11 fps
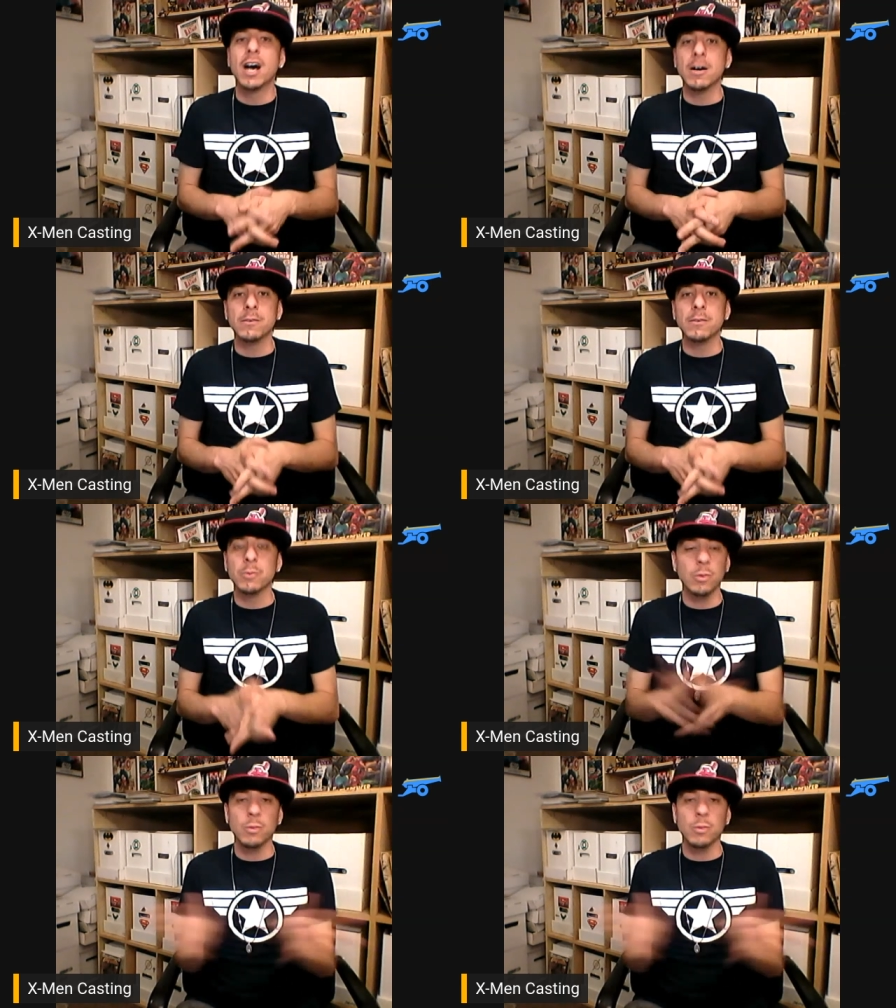
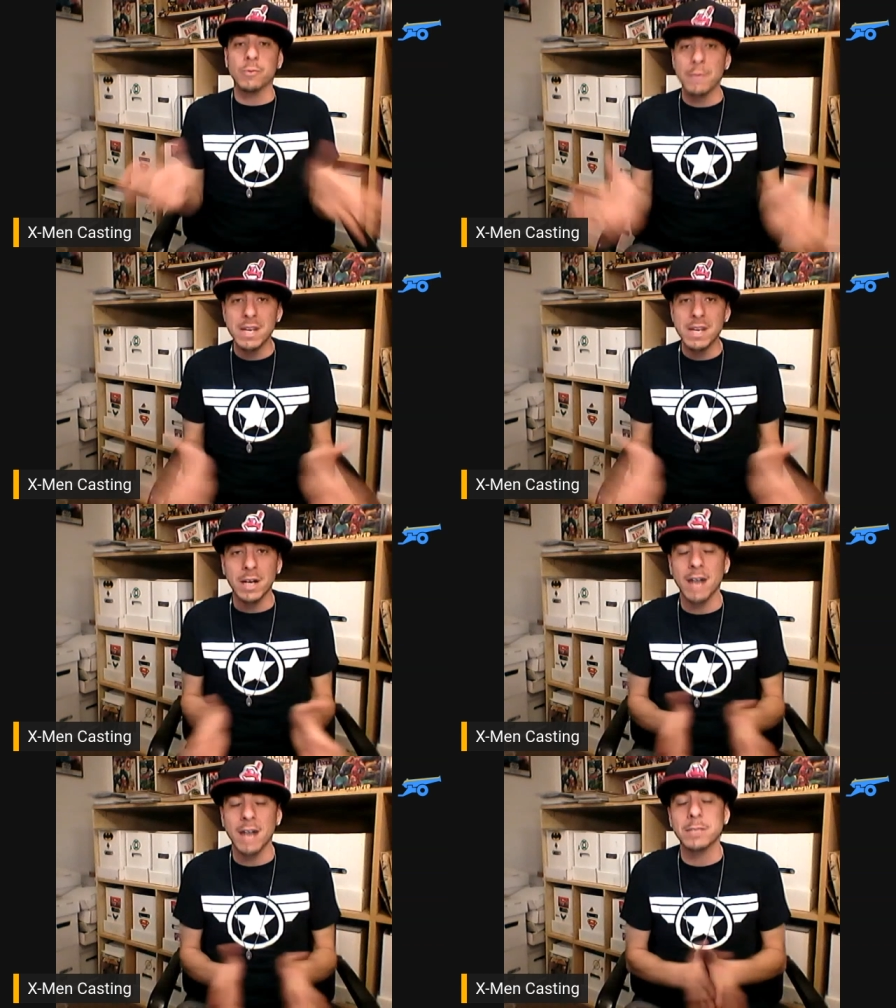uh, for
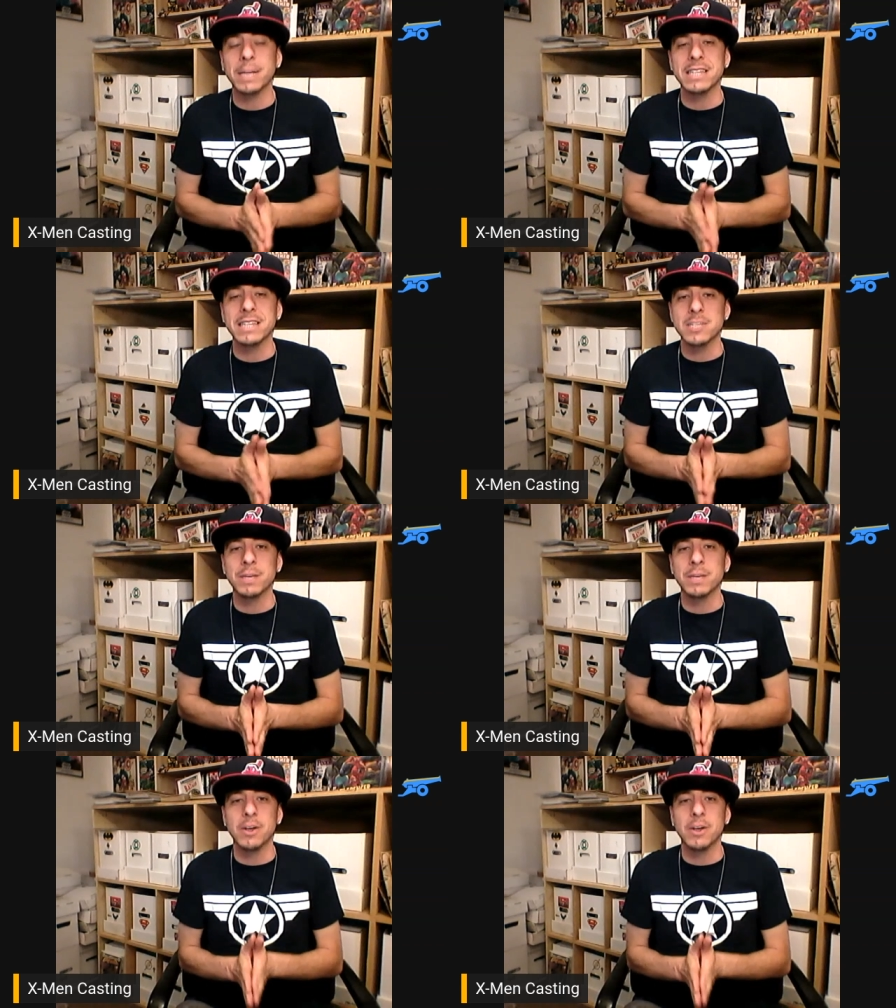me to contemplate this.